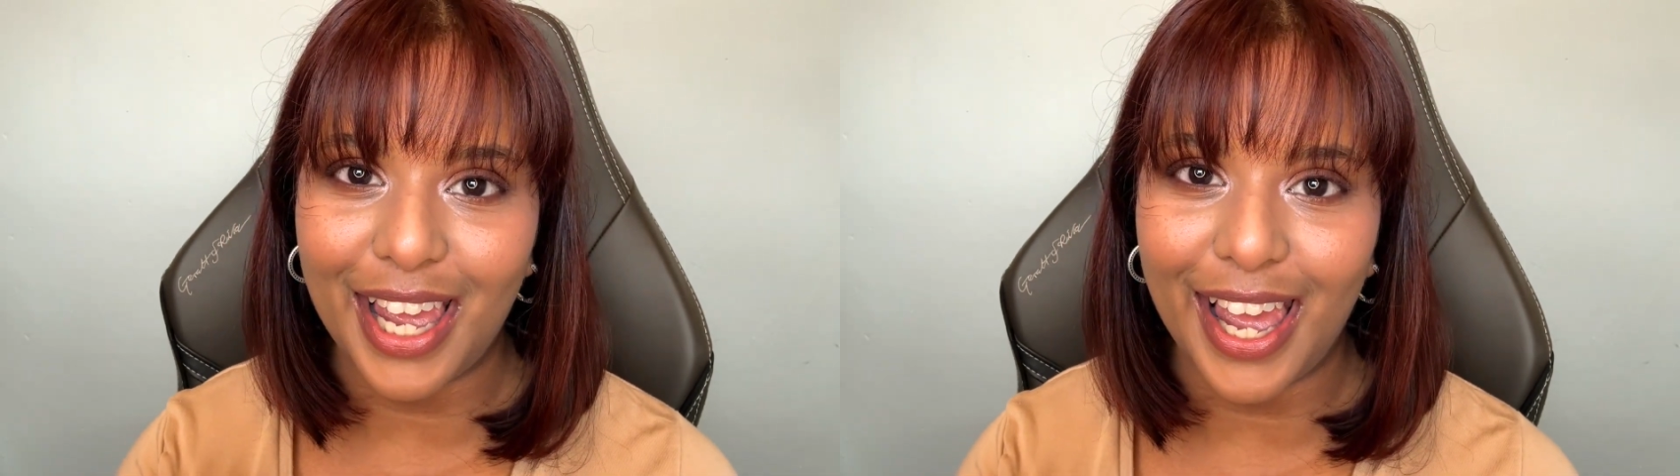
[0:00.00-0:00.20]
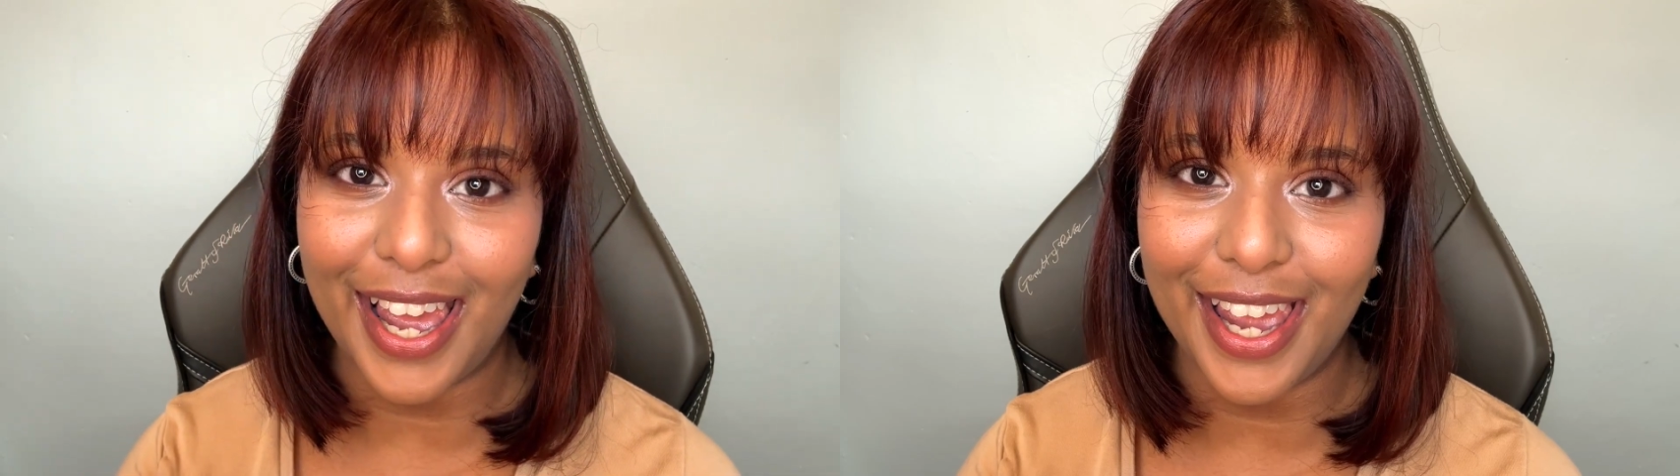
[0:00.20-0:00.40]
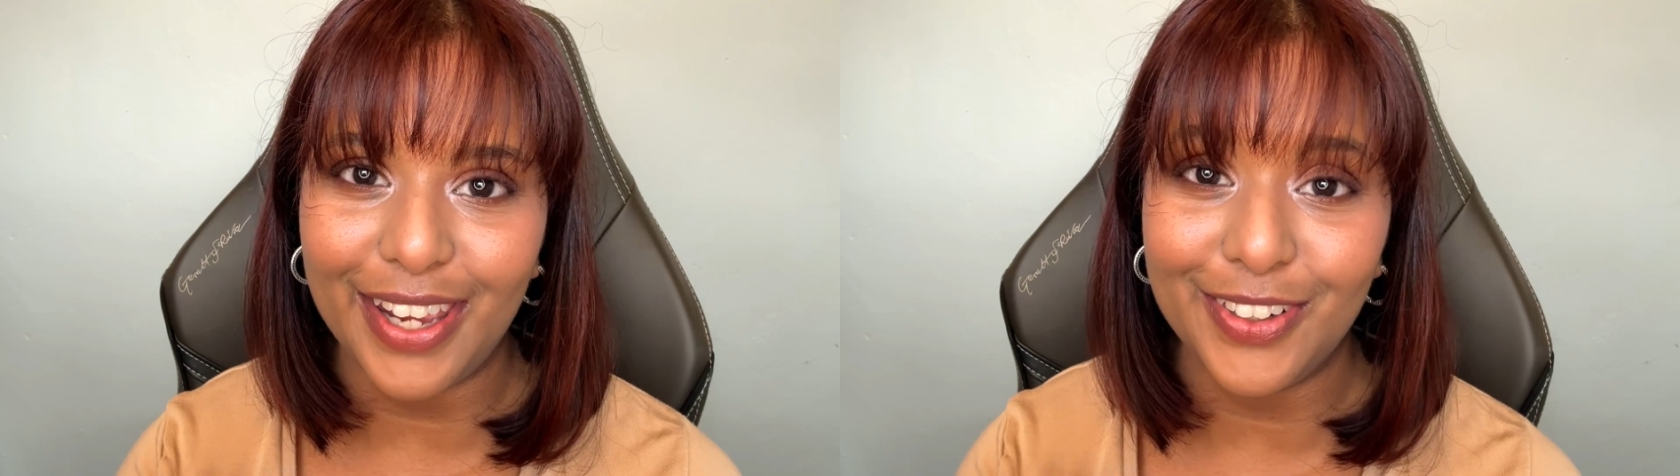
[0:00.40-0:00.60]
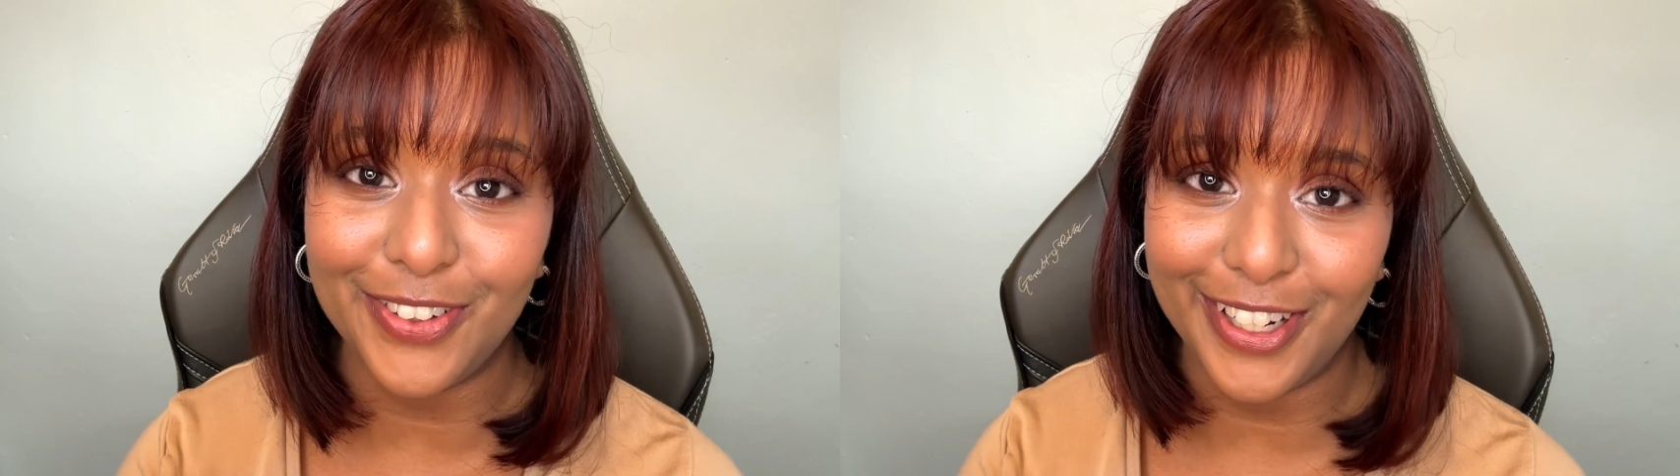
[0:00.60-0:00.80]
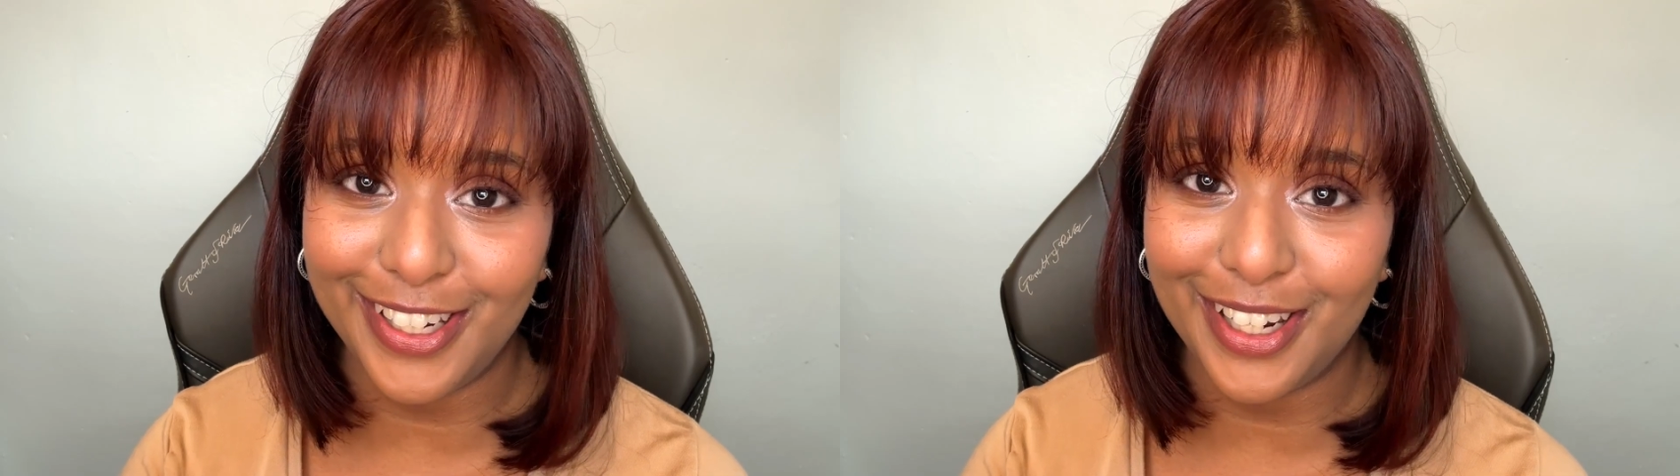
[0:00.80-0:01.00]
I
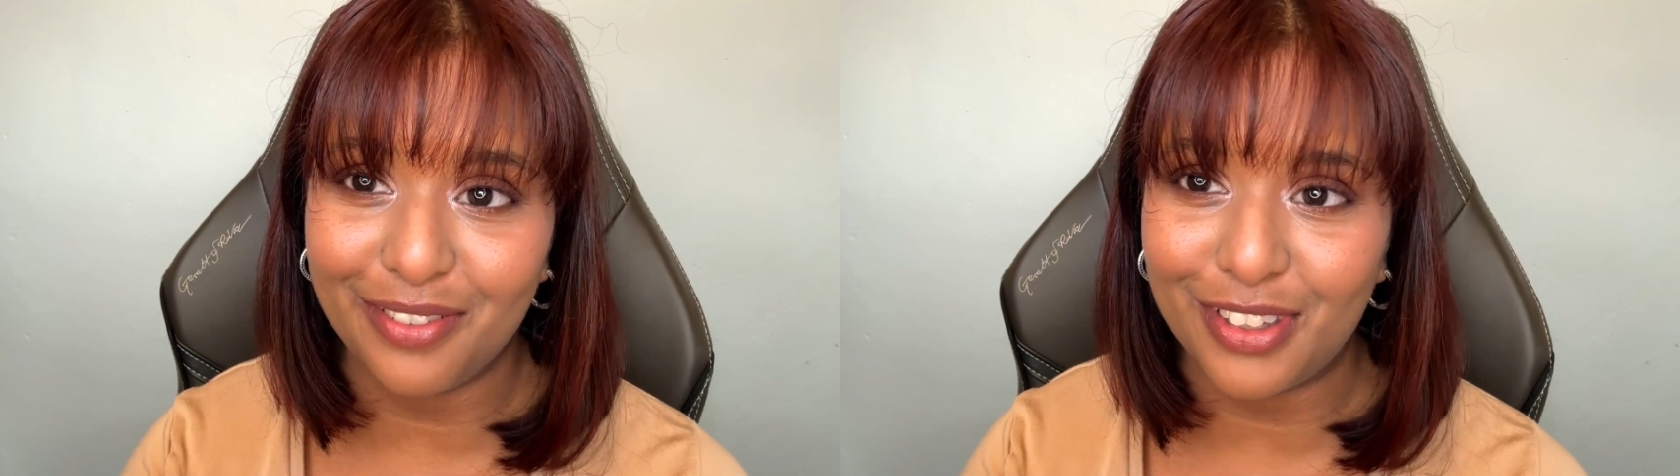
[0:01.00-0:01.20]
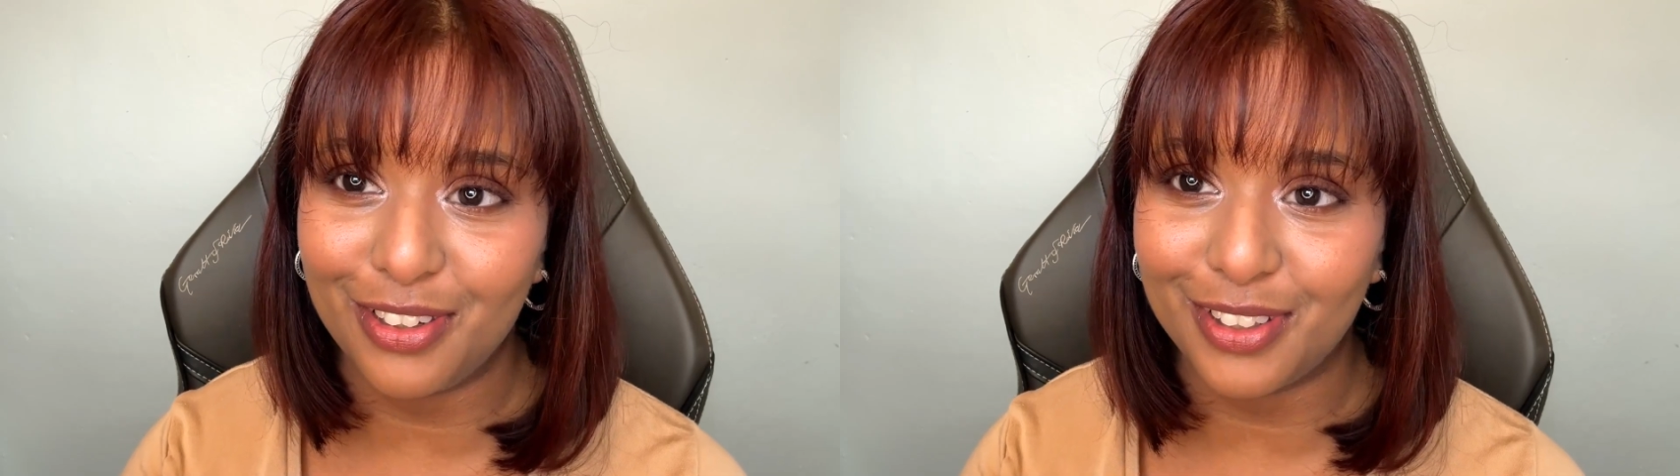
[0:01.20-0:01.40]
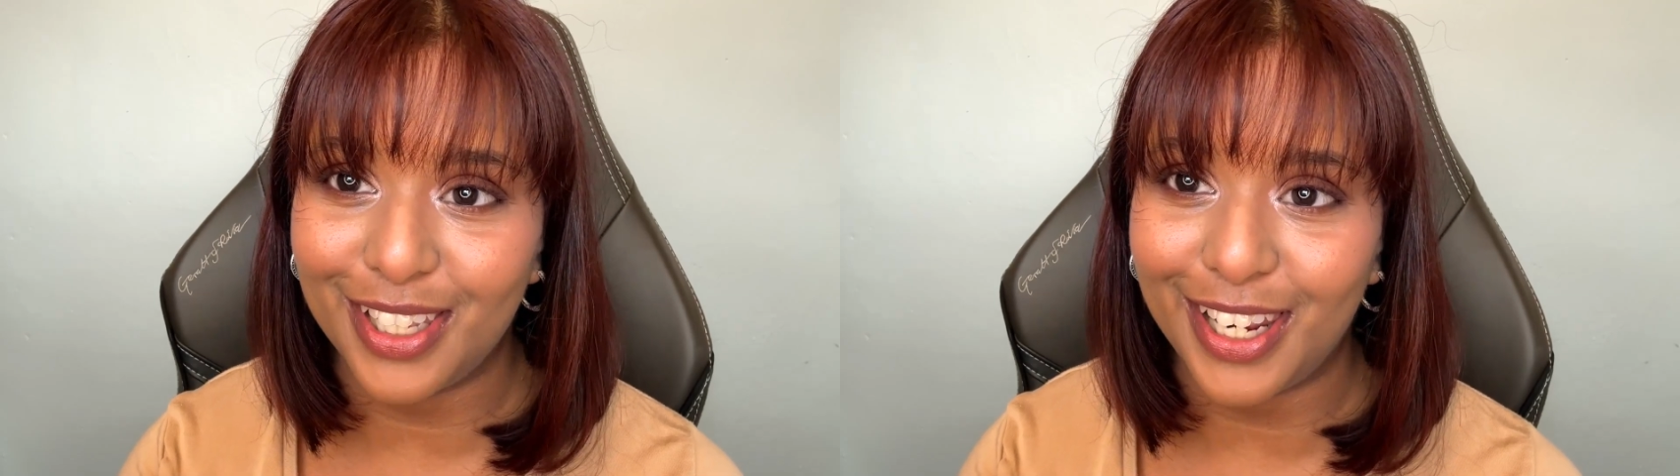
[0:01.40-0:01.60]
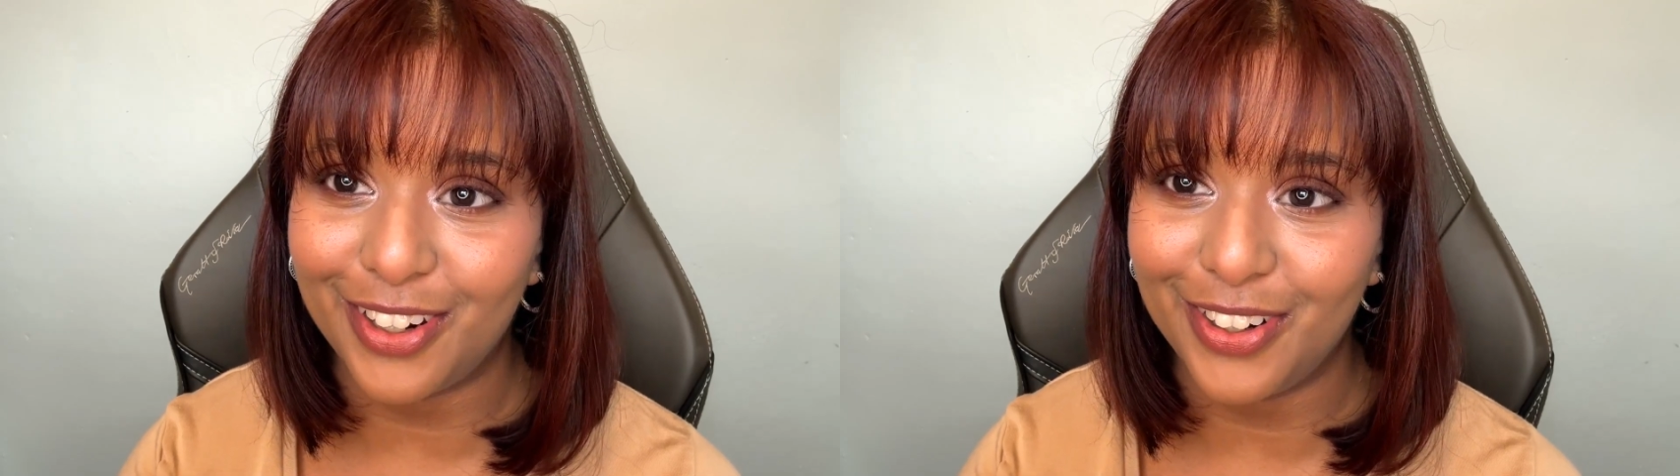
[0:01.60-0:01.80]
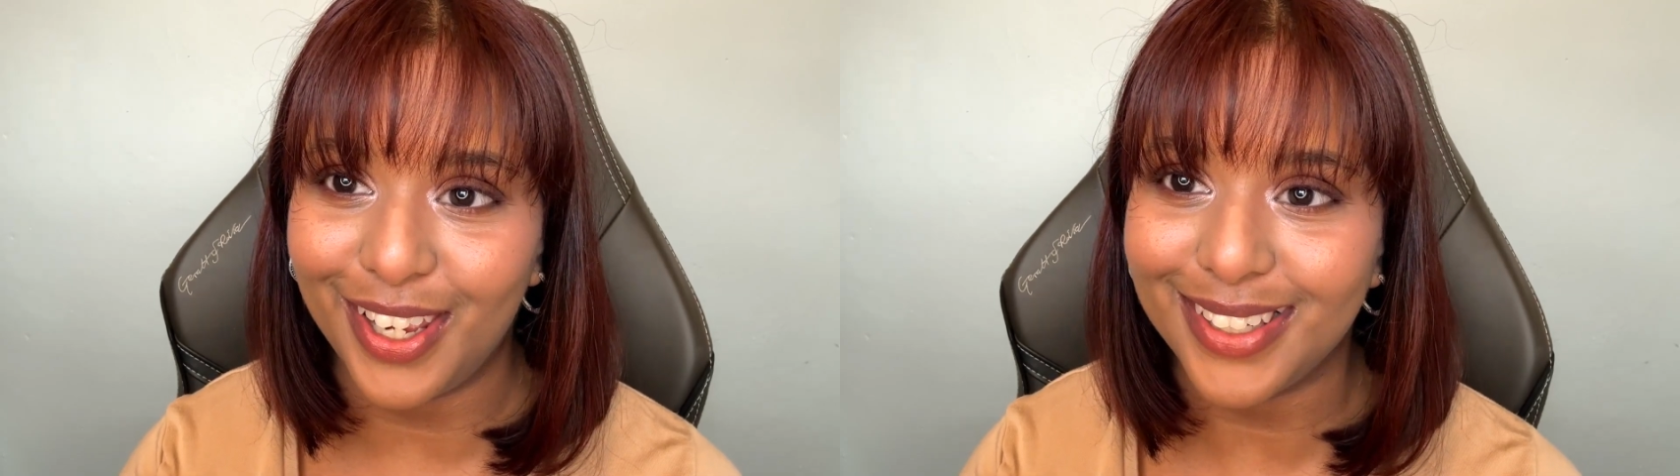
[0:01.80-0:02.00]
really love the look that I
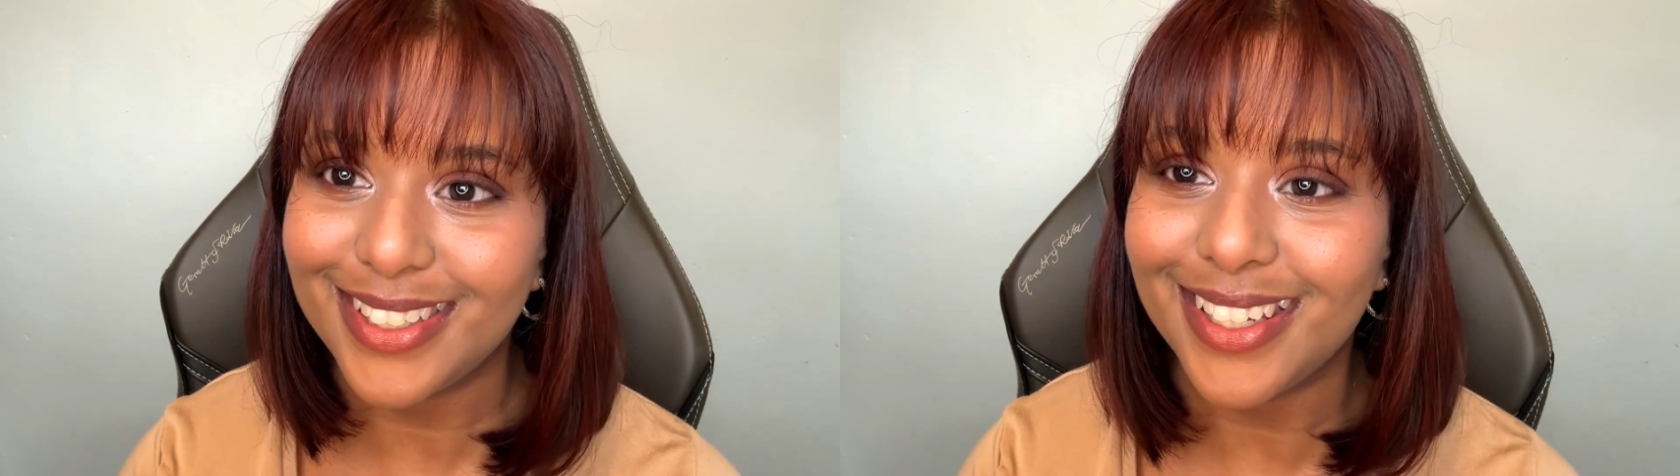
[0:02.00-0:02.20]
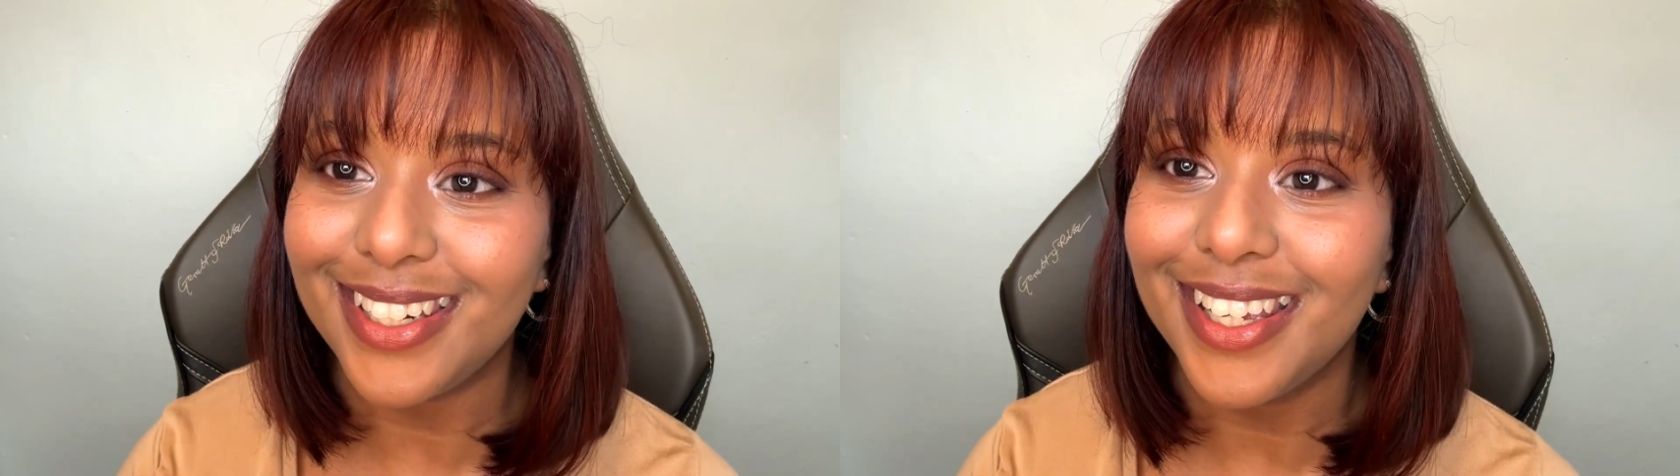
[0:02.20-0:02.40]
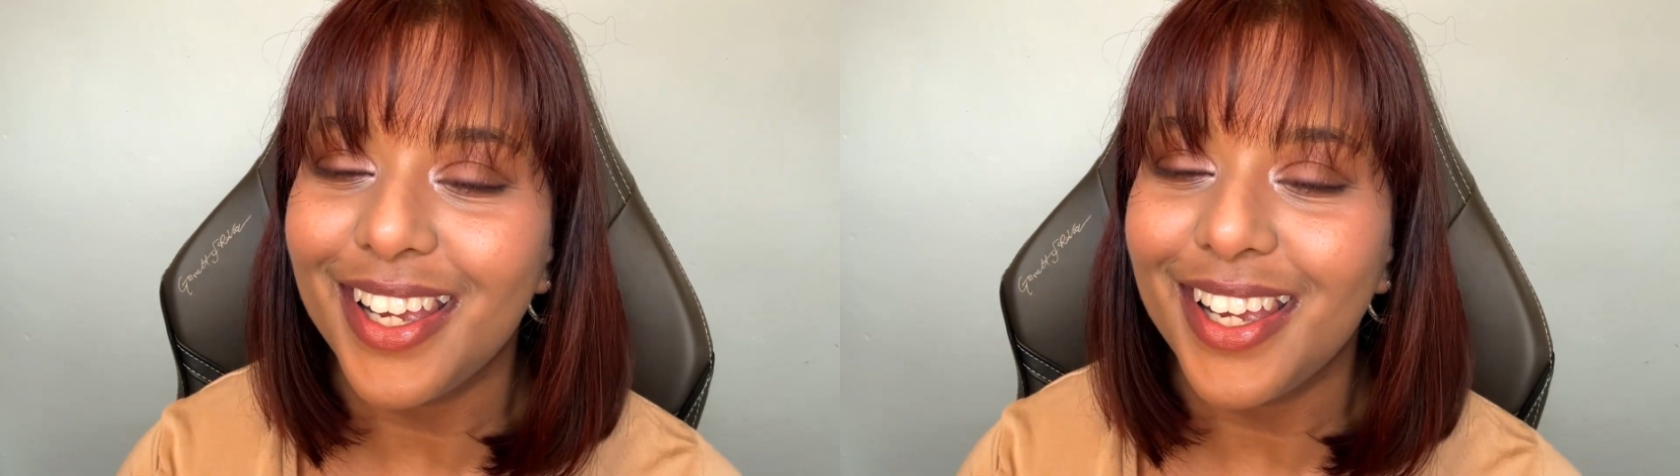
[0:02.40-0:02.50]
created.